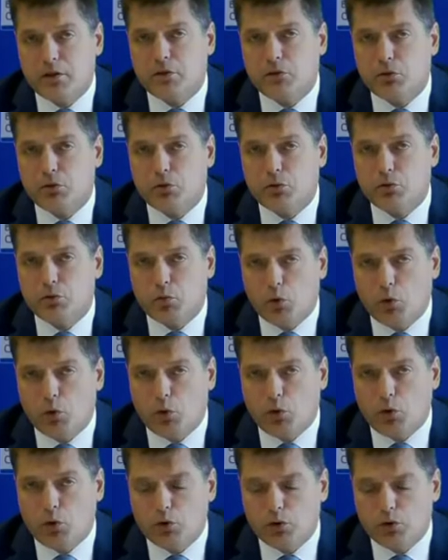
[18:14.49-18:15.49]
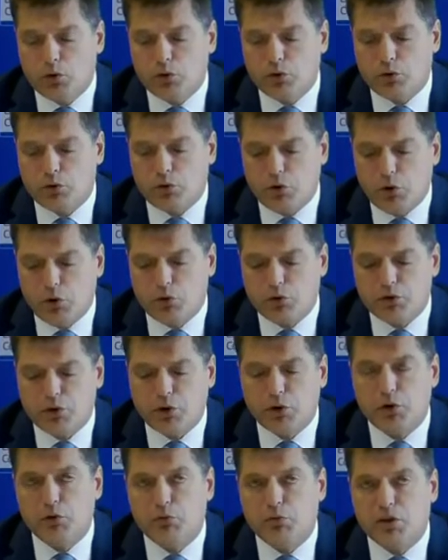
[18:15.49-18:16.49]
to do more to close
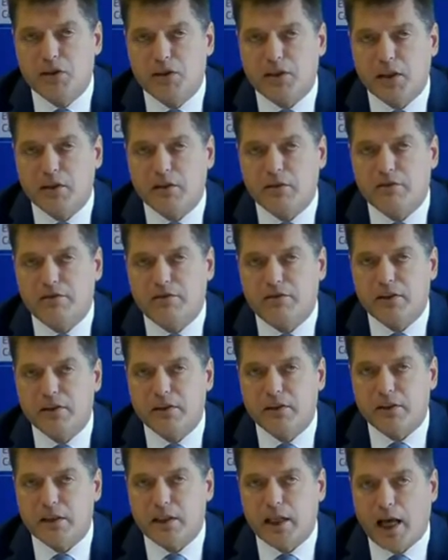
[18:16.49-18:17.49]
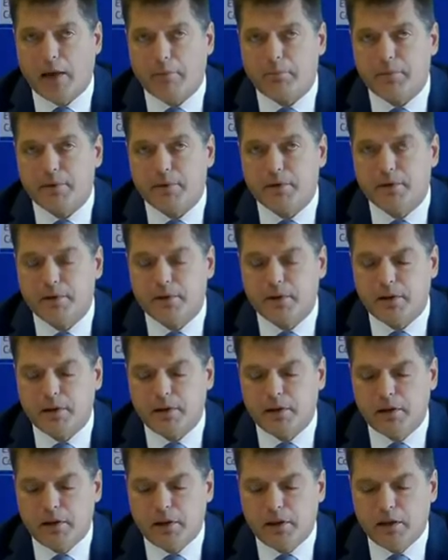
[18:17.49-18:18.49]
humanitarian funding gap.
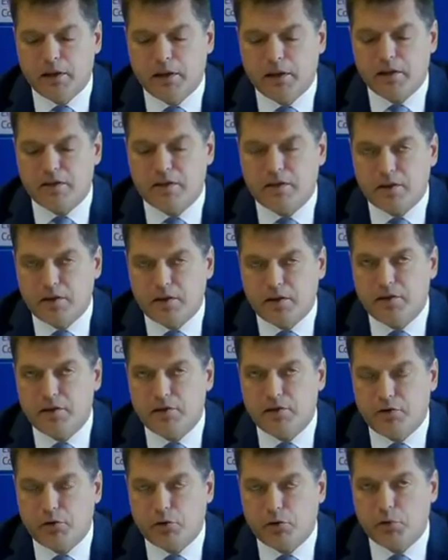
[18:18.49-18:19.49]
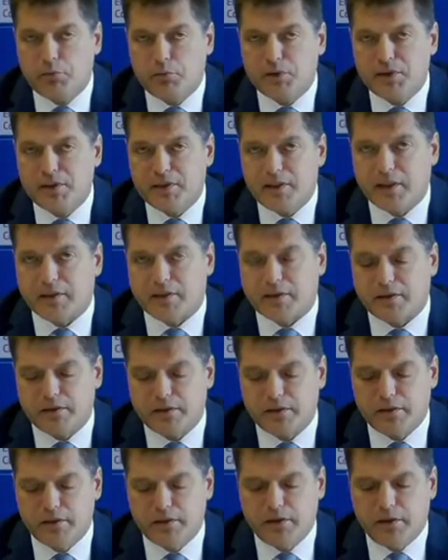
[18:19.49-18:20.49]
64%
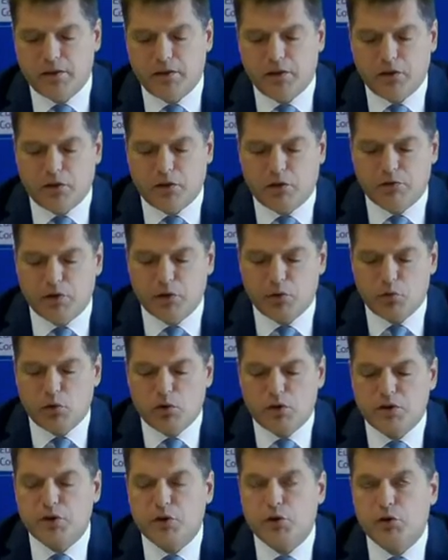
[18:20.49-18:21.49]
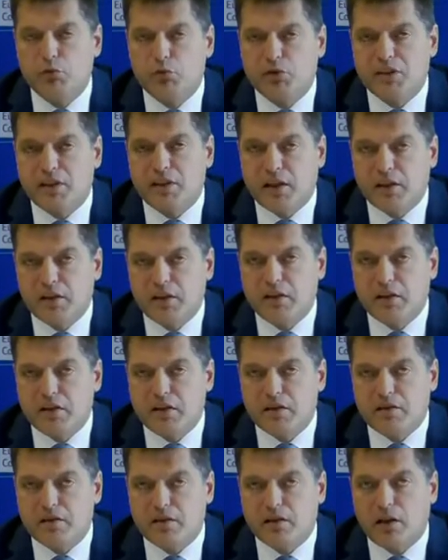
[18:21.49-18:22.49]
of the world's humanitarian
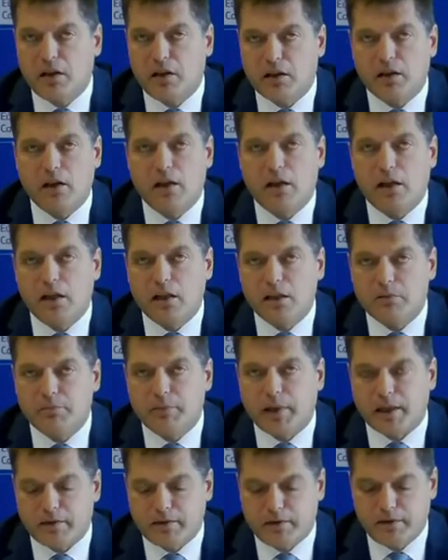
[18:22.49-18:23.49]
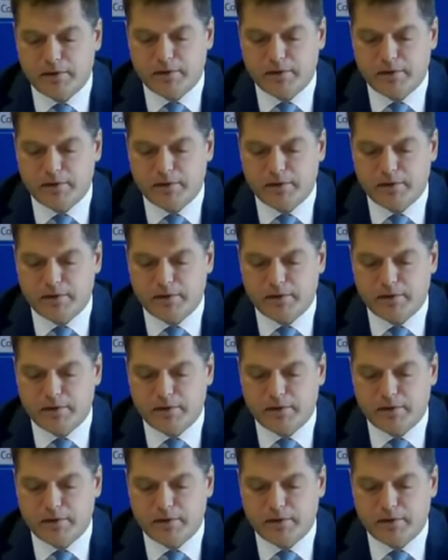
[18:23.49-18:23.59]
needs are unmet.